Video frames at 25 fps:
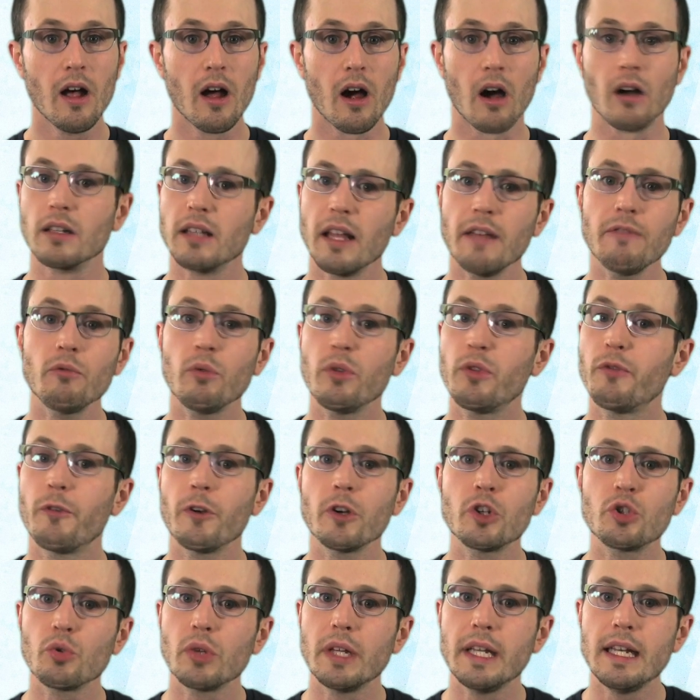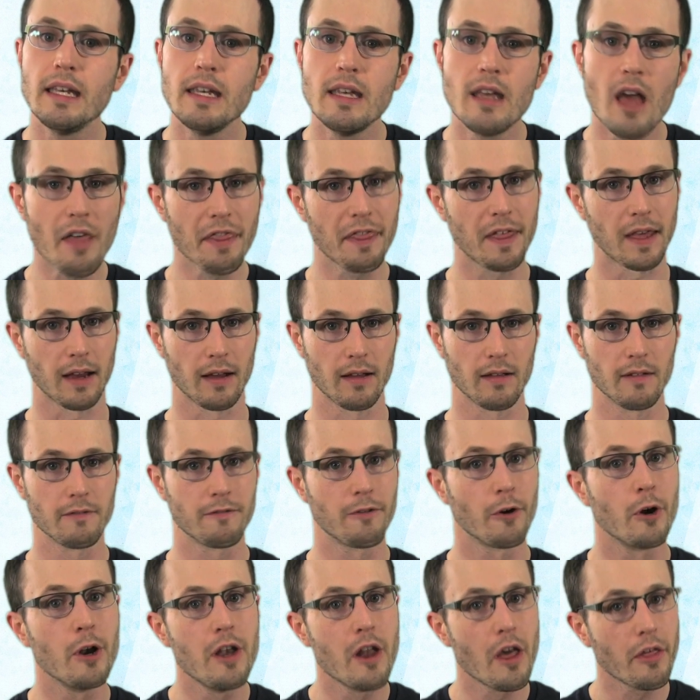are left with virtually nothing
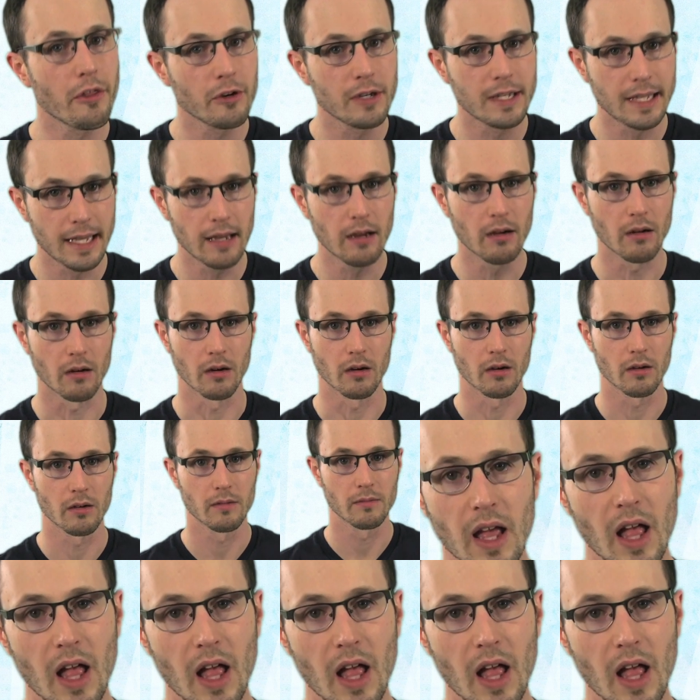for another year.